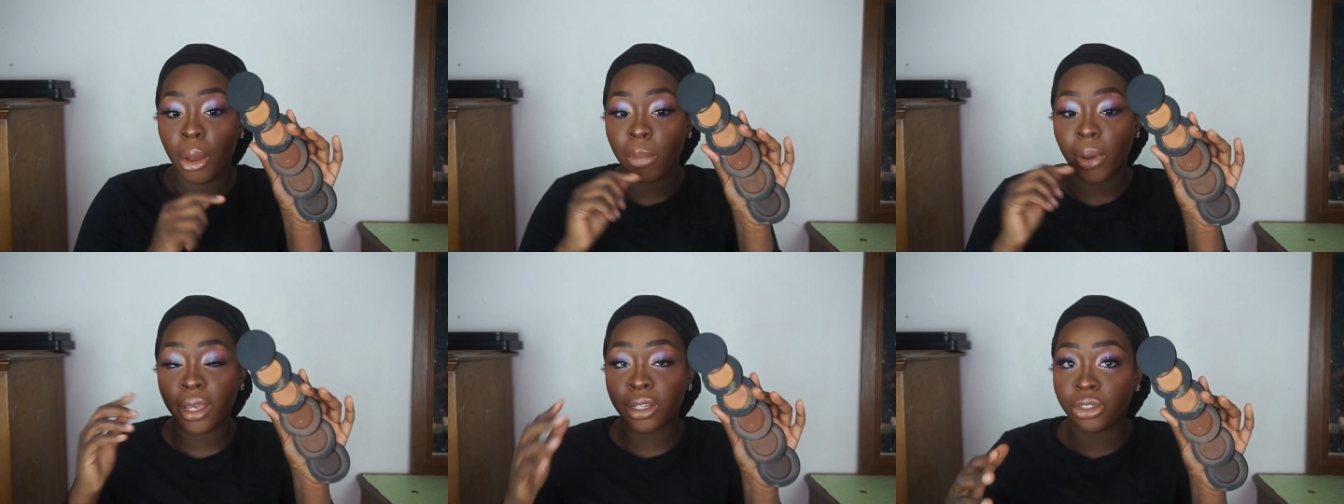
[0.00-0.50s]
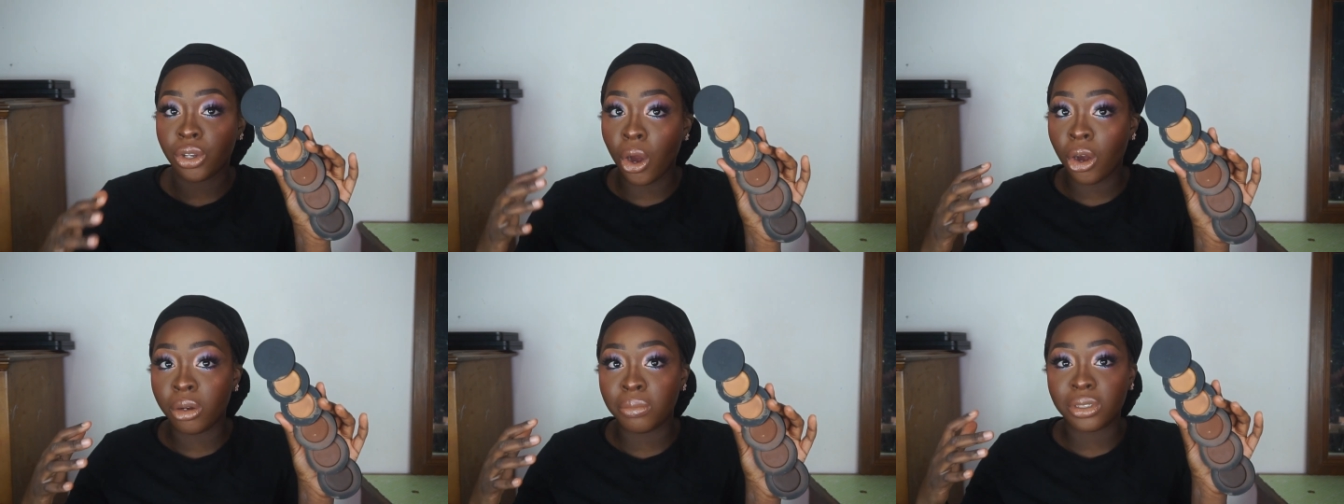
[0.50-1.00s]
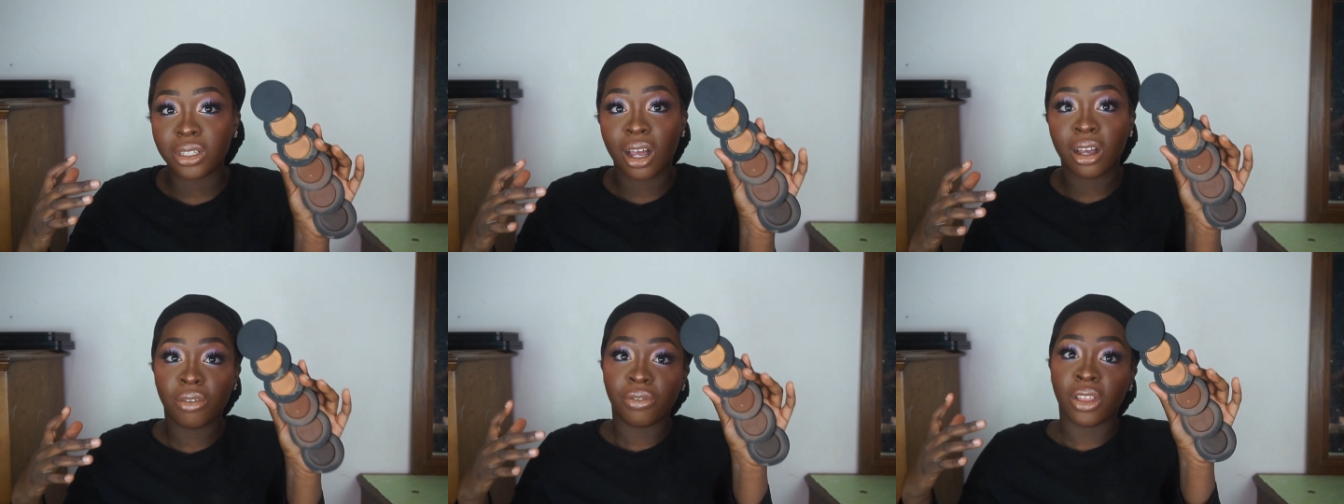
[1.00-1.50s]
But in terms
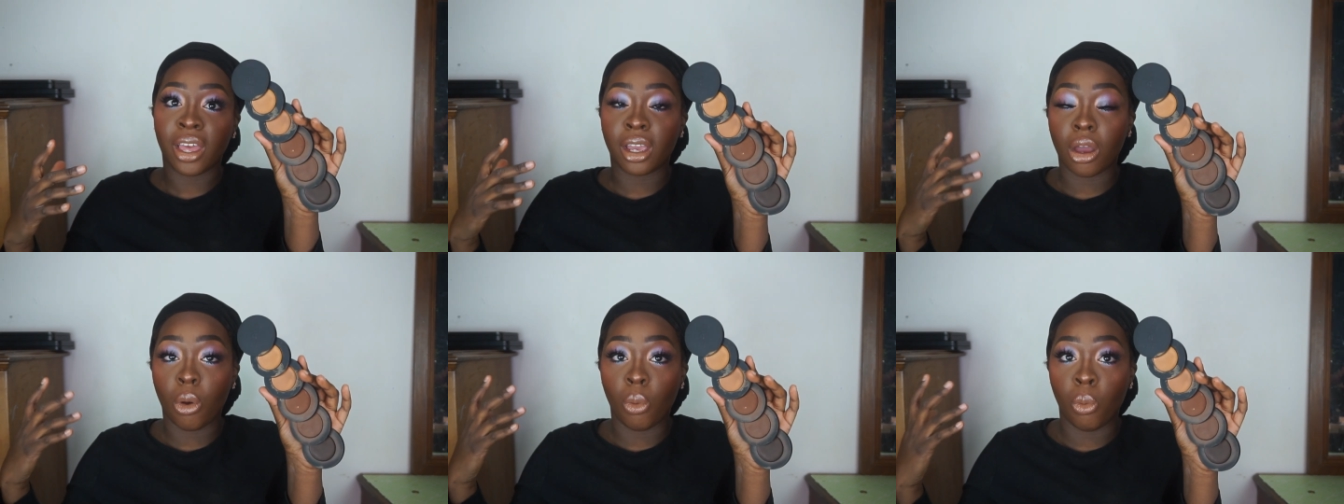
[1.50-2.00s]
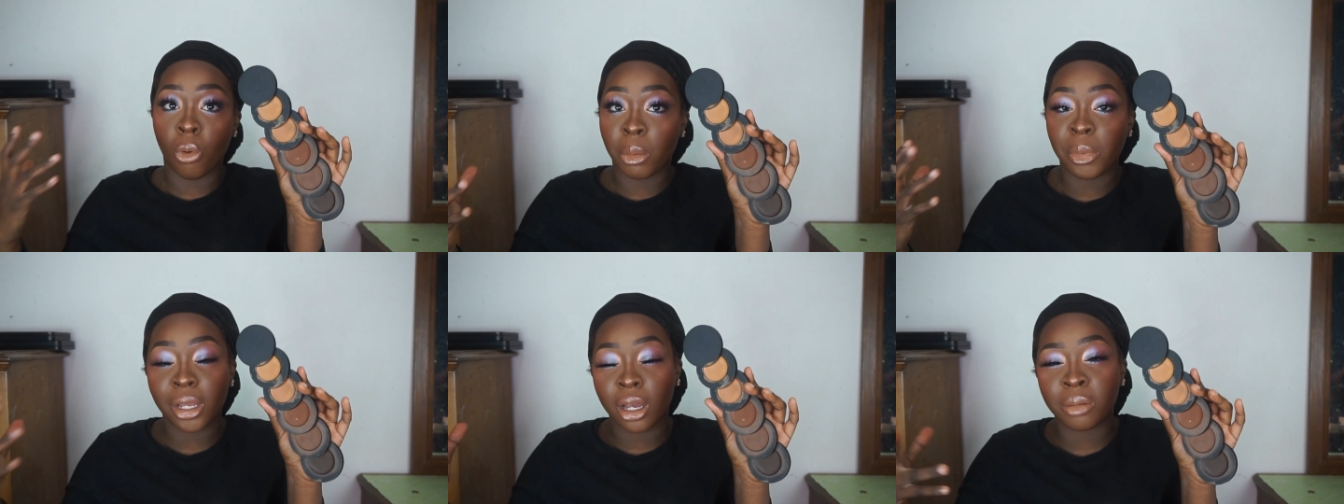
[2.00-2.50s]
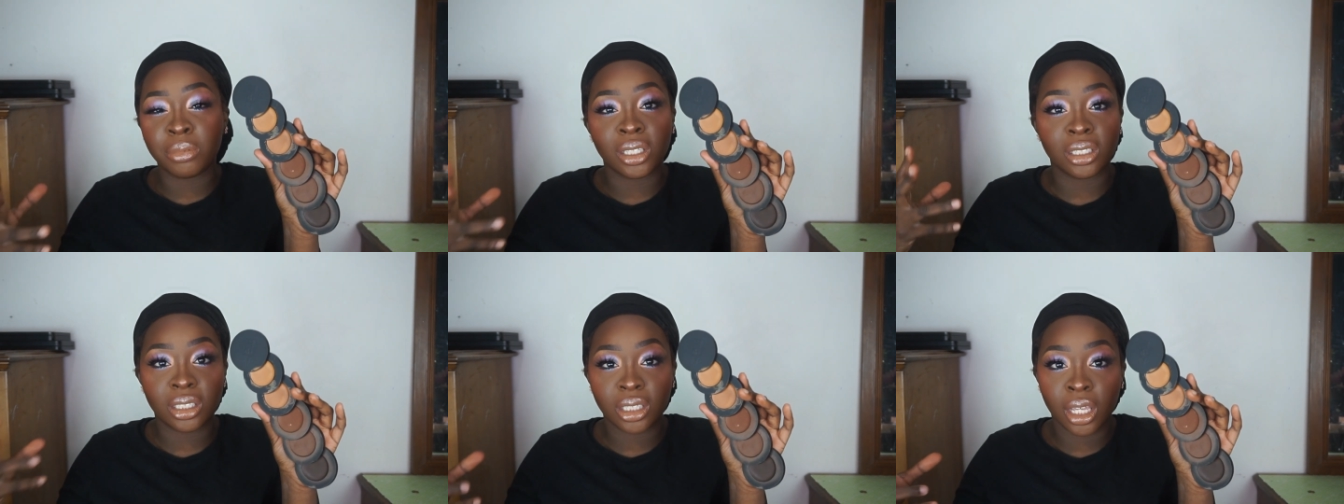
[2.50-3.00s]
of like warming up the
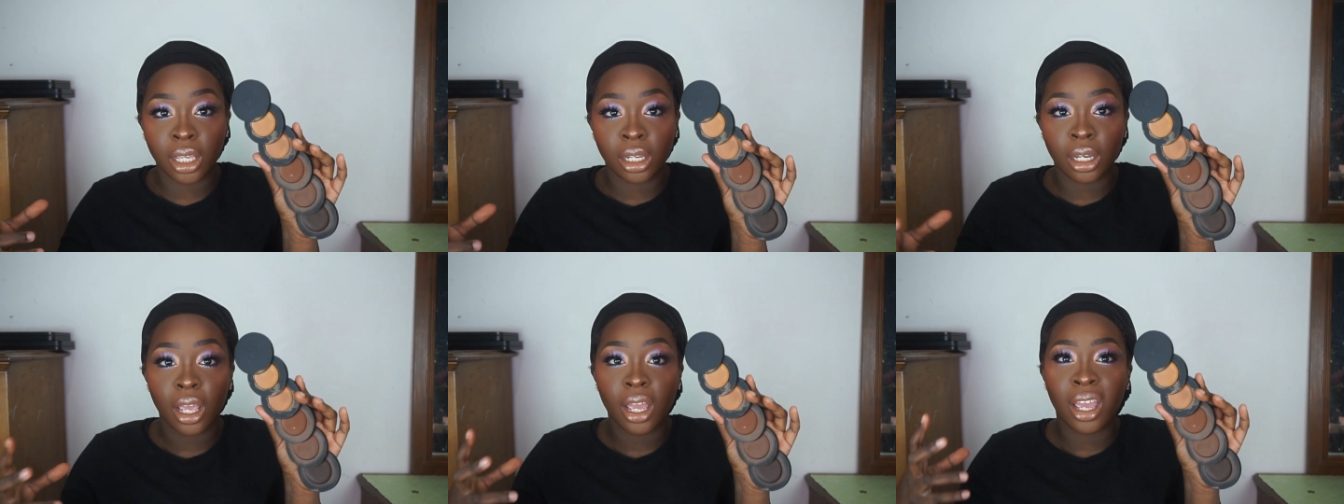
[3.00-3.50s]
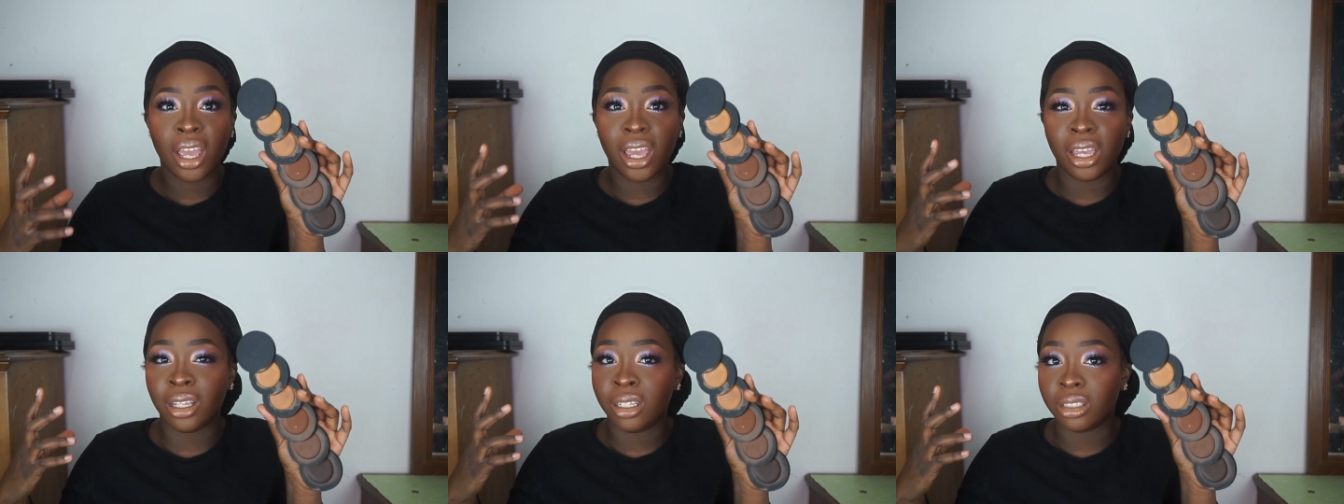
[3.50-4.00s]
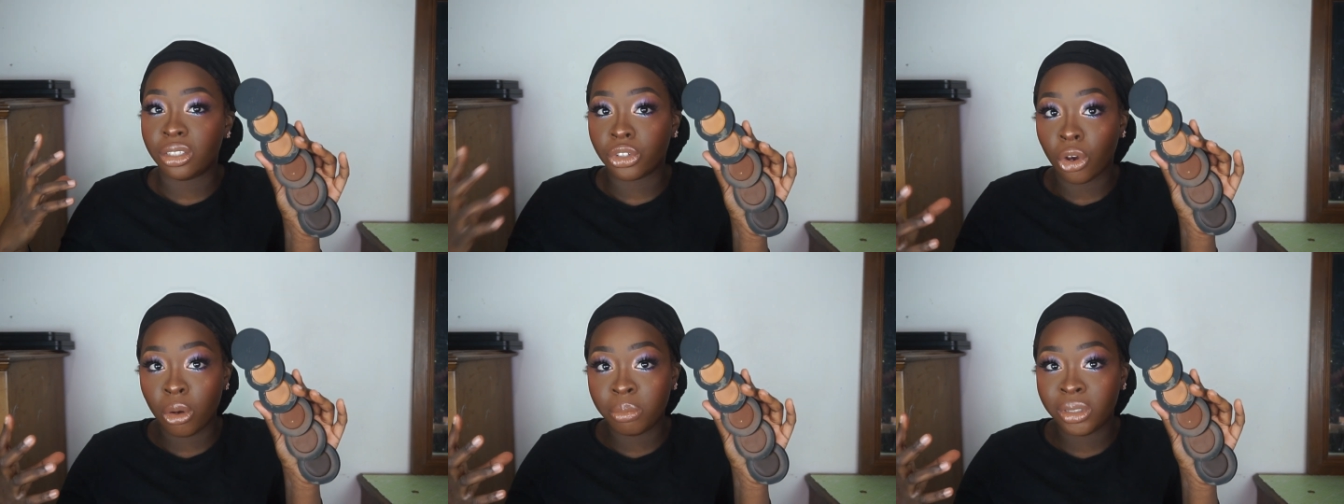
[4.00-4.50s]
skin and
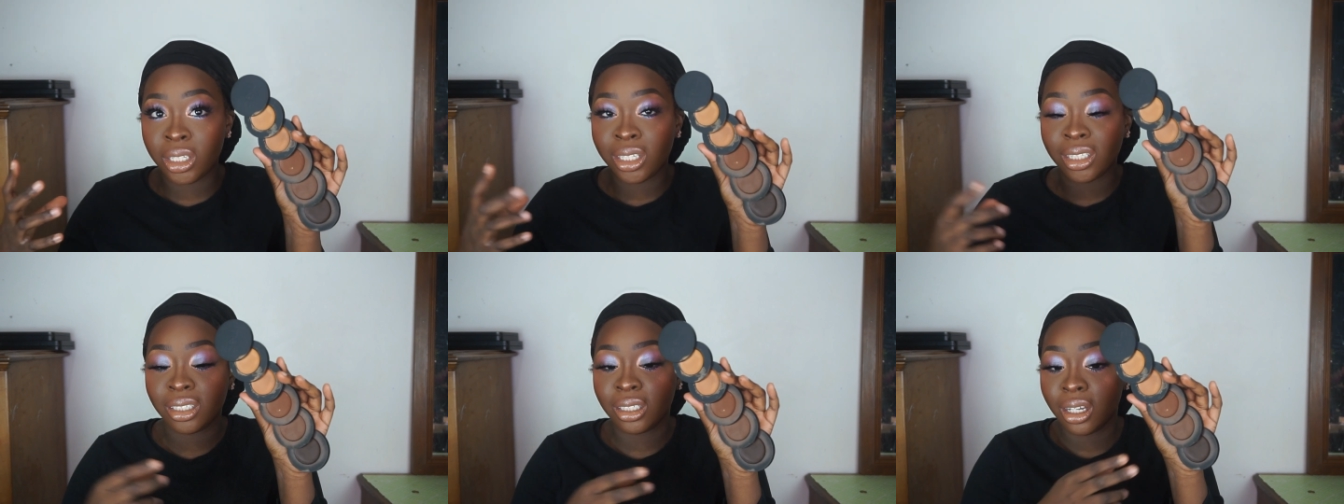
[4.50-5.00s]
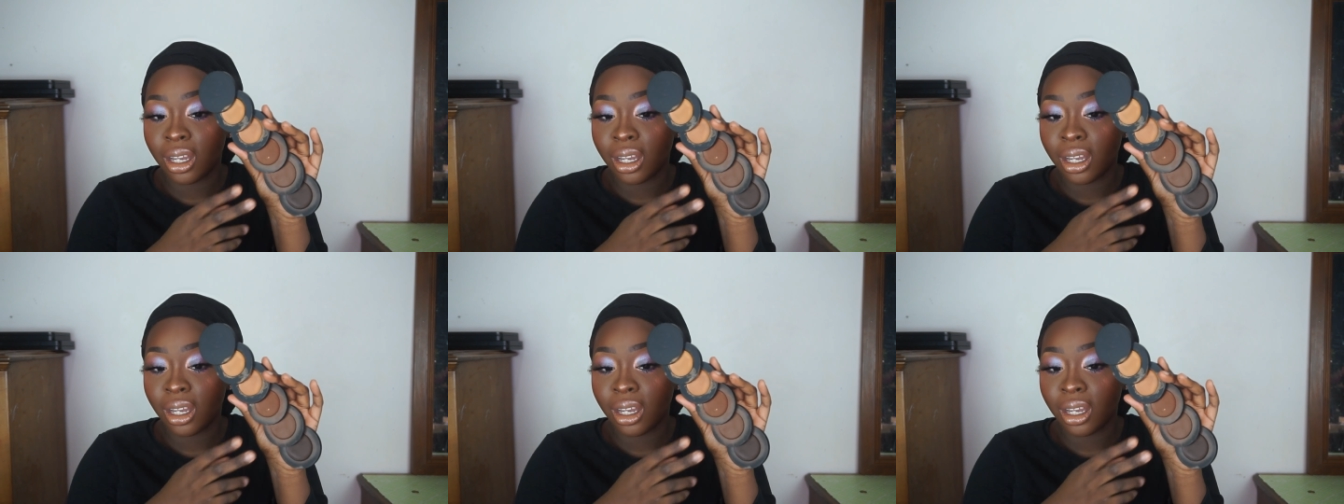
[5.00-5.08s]
sculpting,